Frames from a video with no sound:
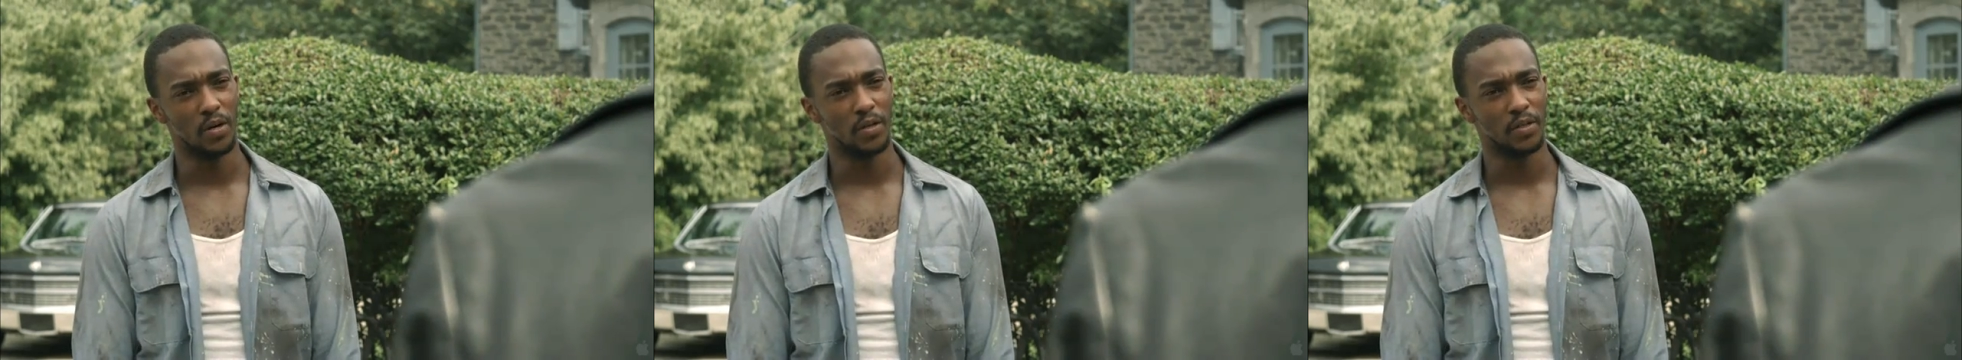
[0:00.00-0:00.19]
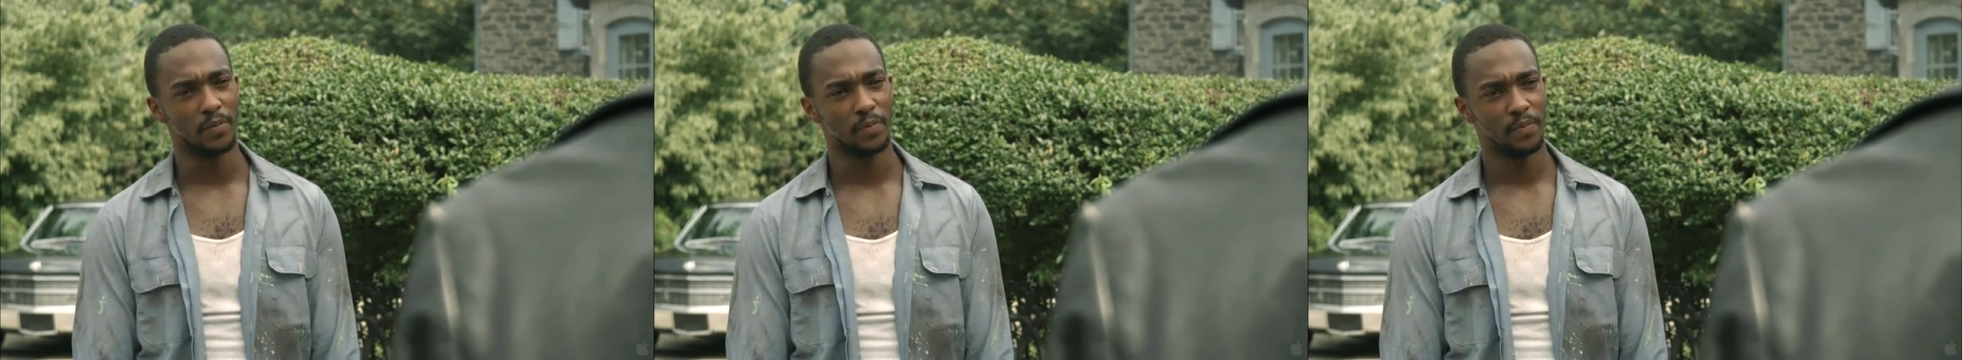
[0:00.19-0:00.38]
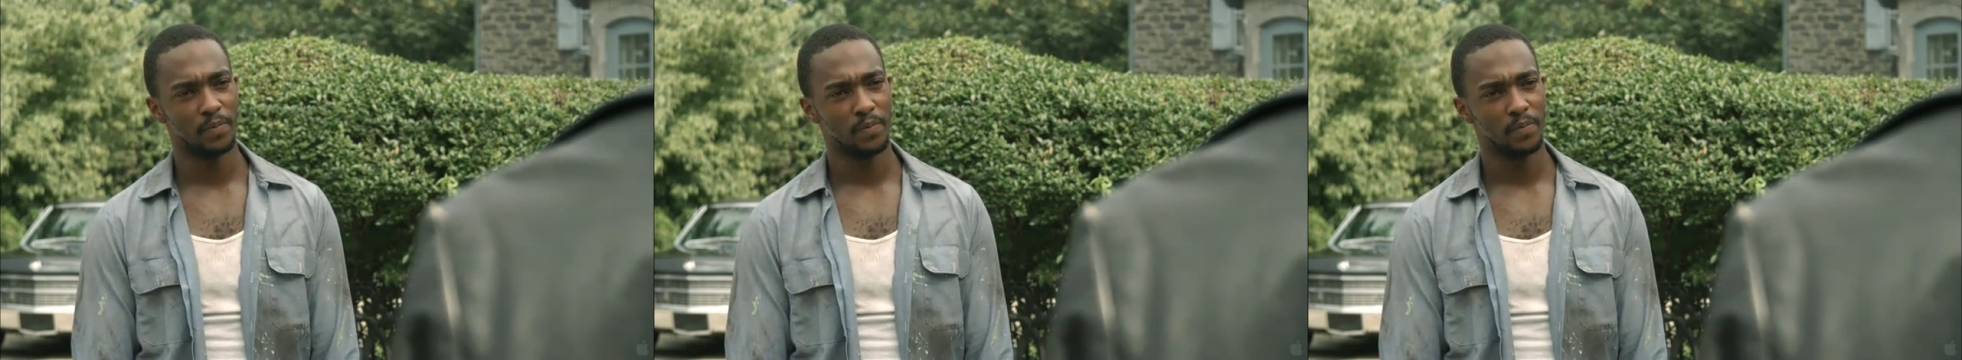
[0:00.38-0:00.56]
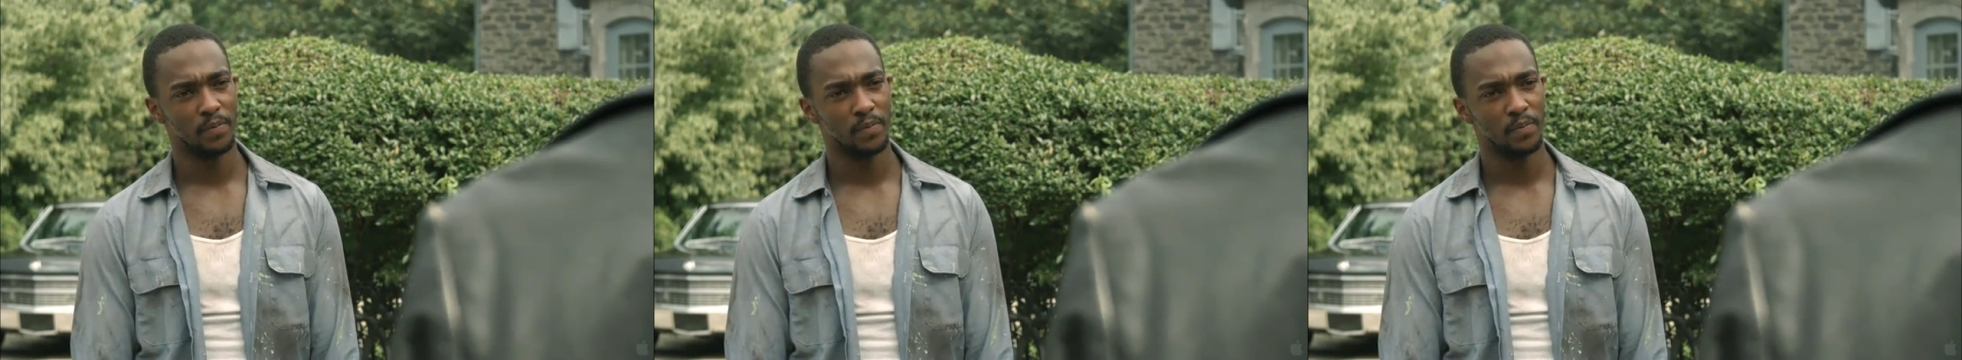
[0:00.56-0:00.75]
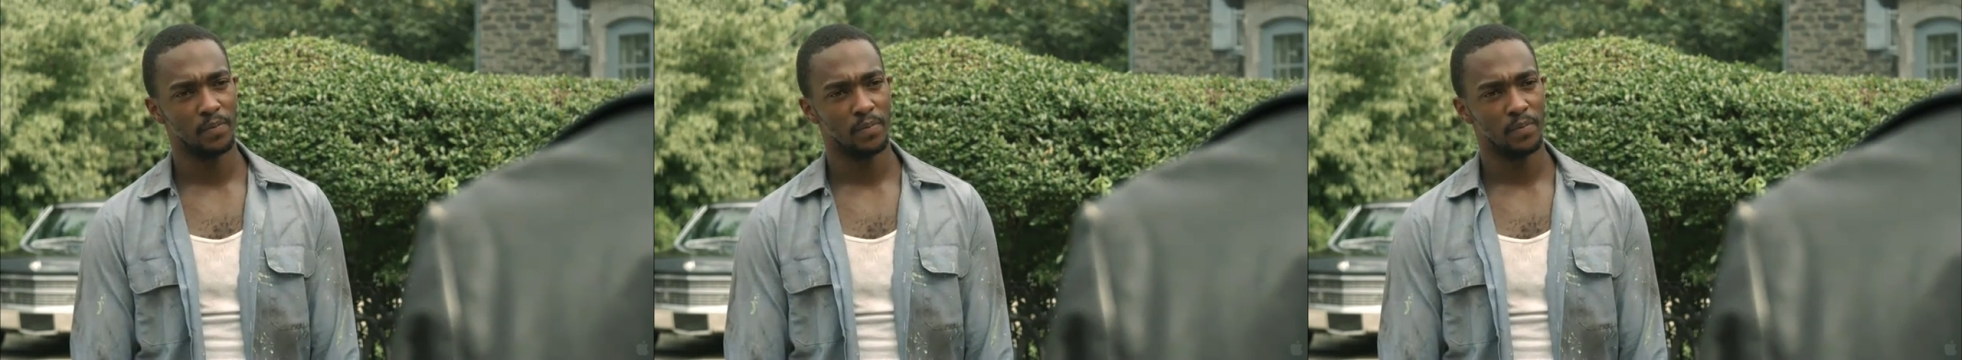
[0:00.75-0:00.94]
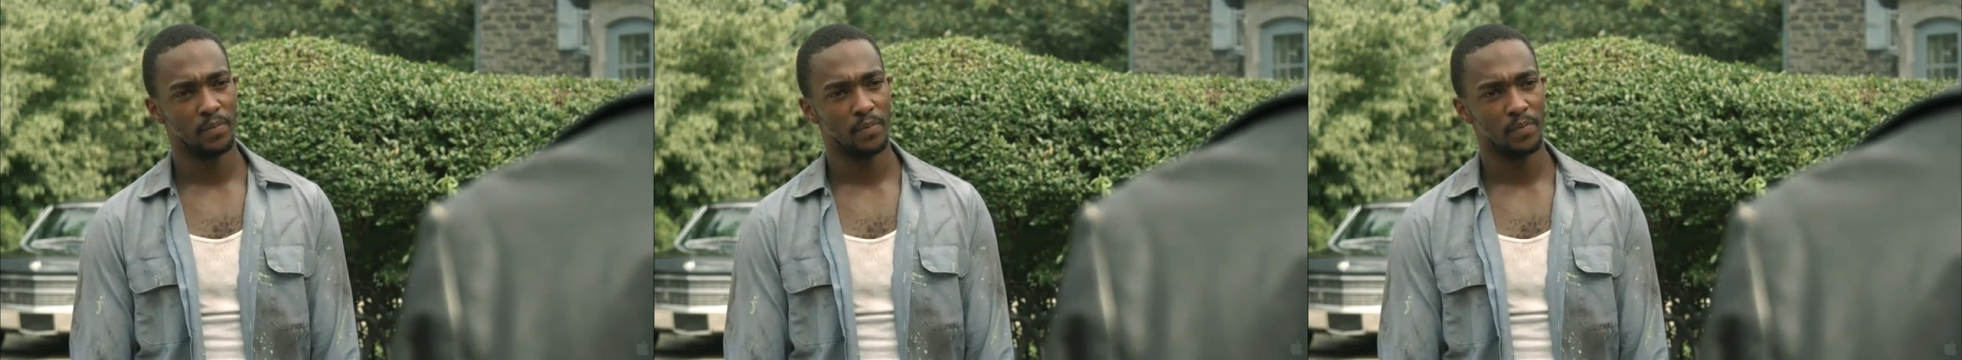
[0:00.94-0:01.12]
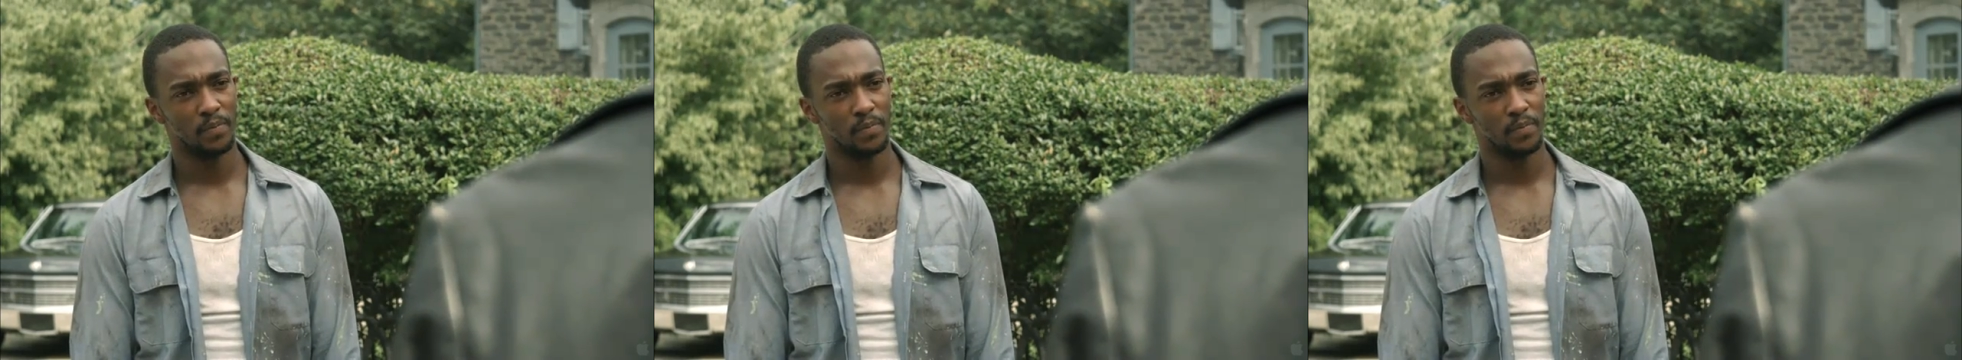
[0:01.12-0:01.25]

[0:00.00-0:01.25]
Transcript: be gone. Oh, you think that changes